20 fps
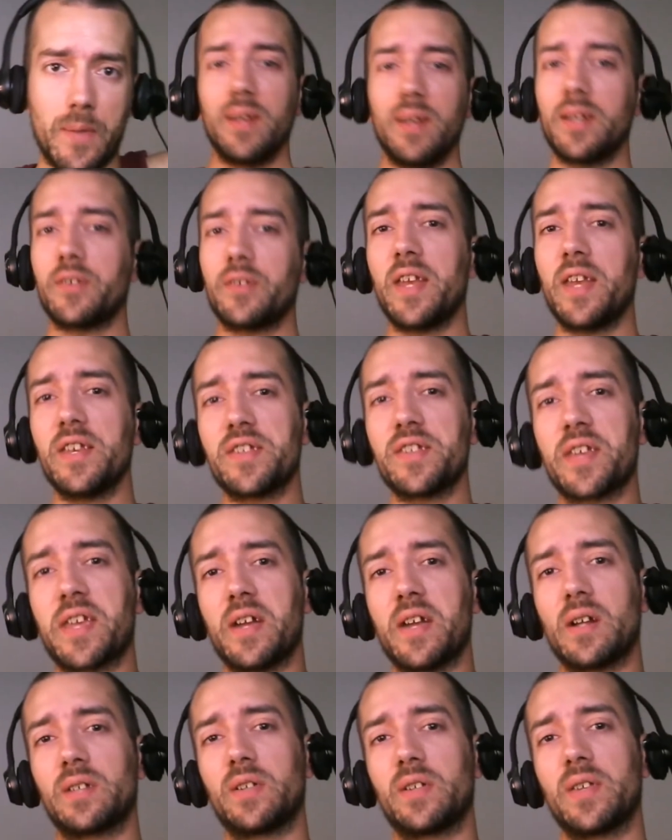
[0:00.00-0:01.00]
Now, Ted is a
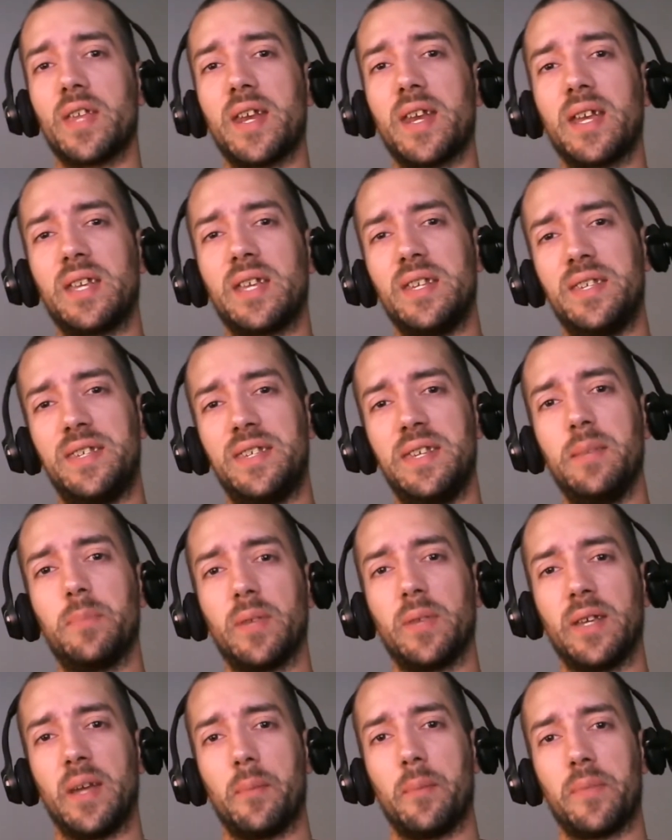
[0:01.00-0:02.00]
character that I can
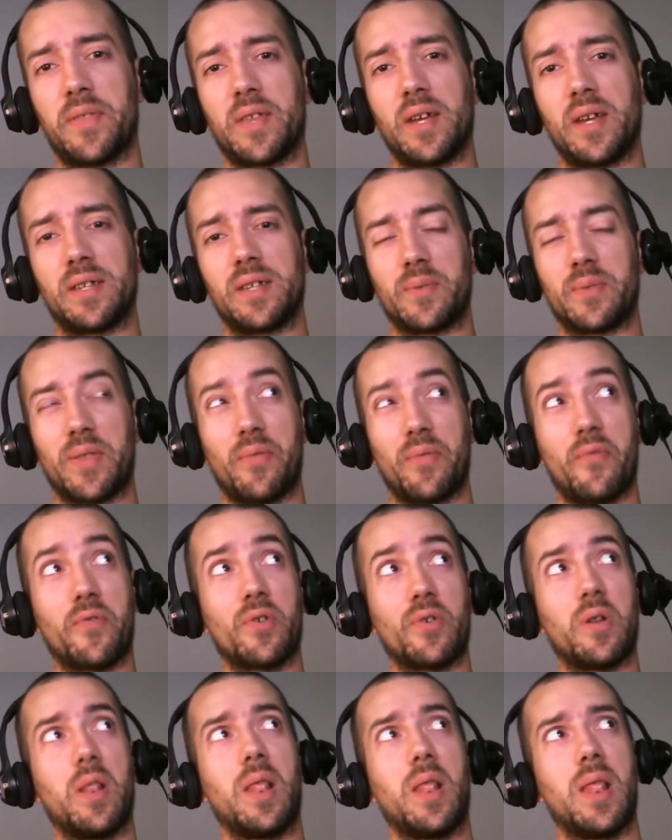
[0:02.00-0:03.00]
deeply empathize with
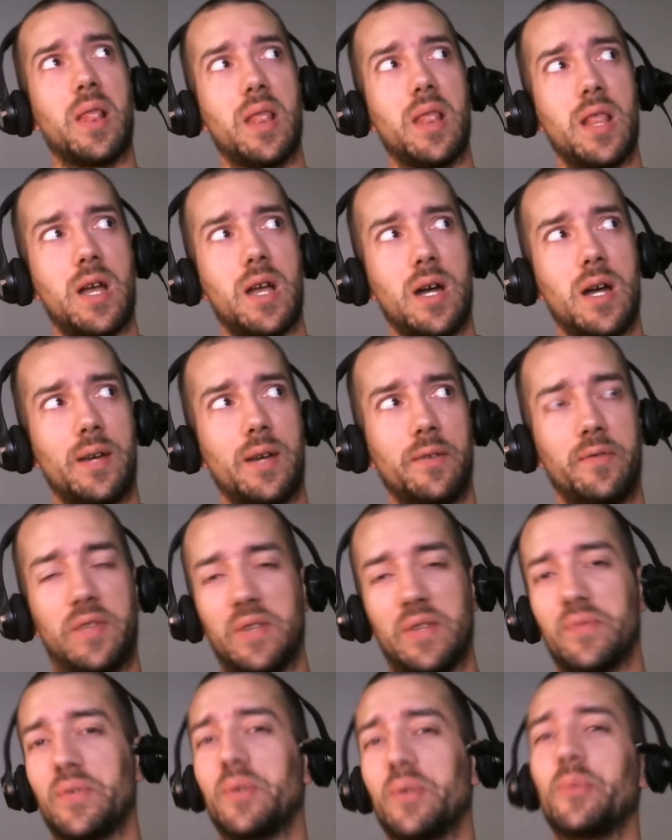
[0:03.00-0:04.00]
for a lot of
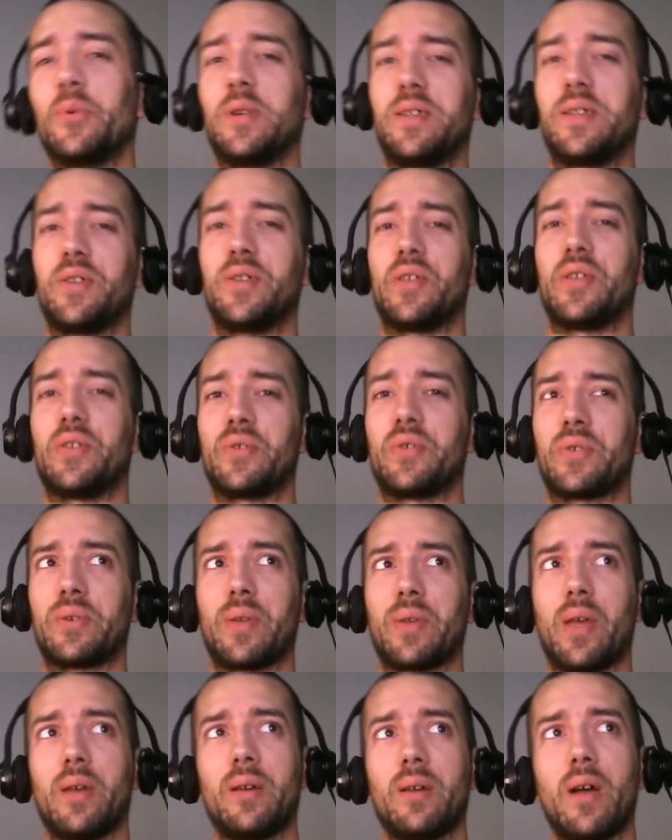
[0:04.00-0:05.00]
different
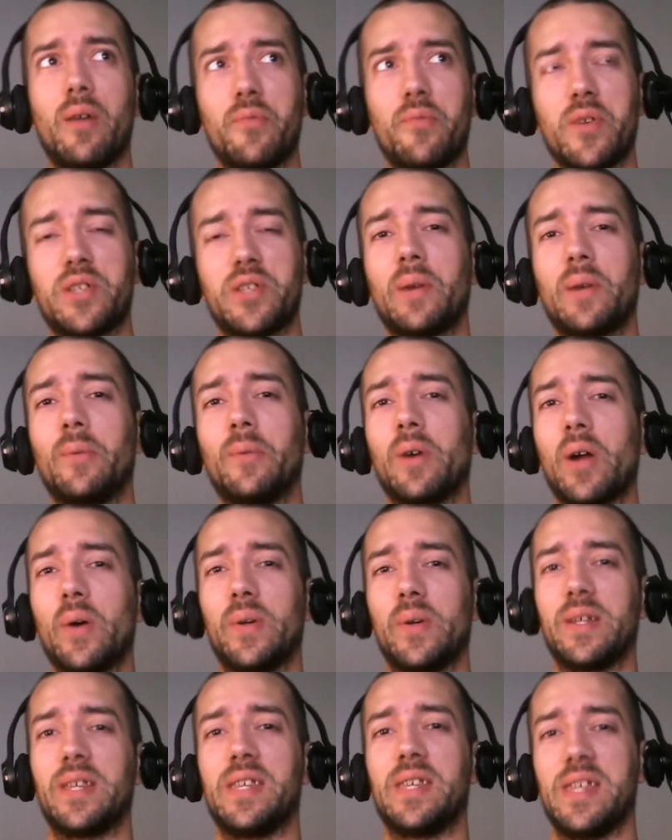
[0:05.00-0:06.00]
reasons, of which I will go
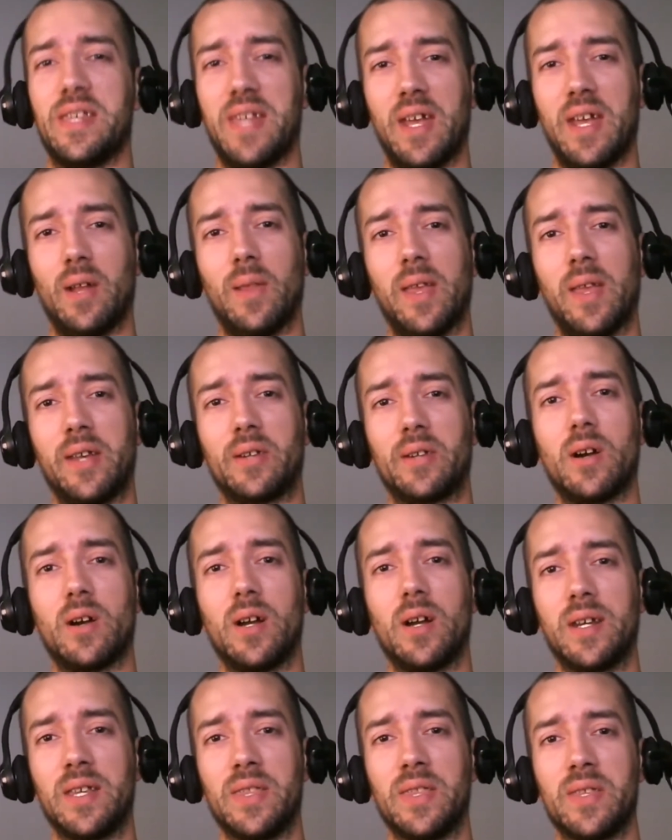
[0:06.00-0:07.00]
into detail later
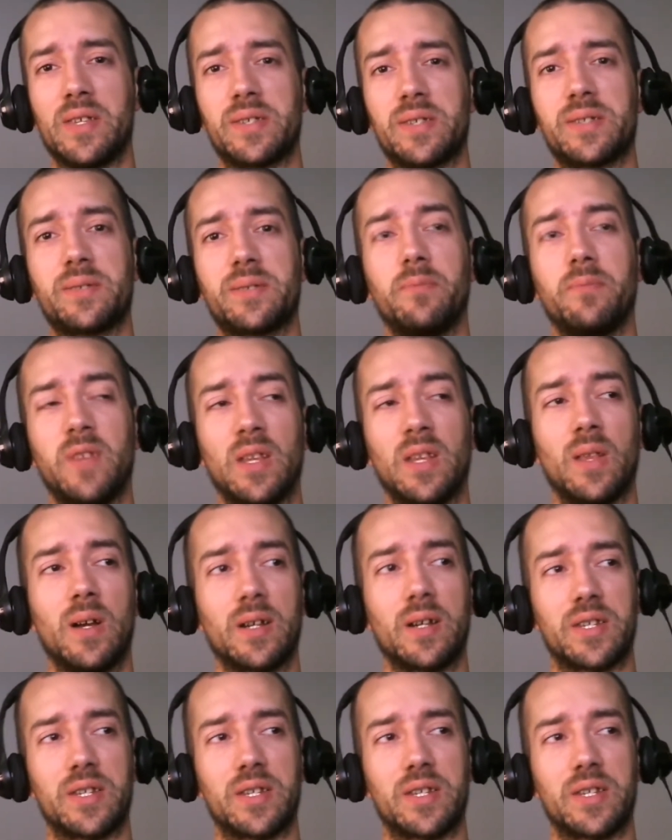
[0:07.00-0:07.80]
on in this vlog